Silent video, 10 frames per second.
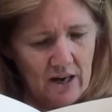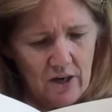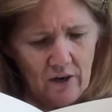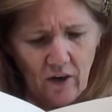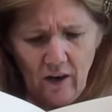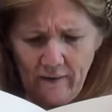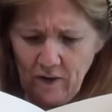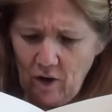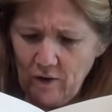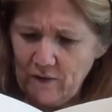you've got to have a
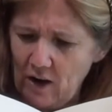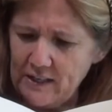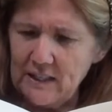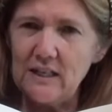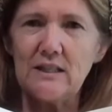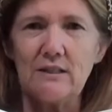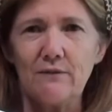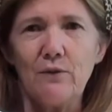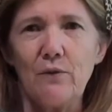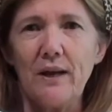lot of ideas to
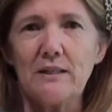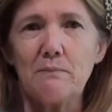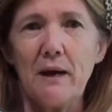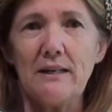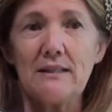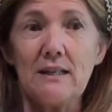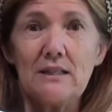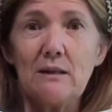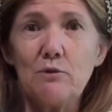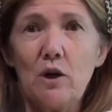fill that space, and
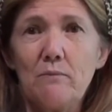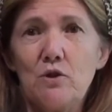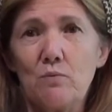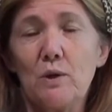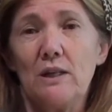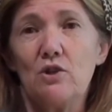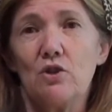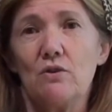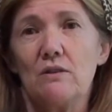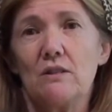sometimes you really do.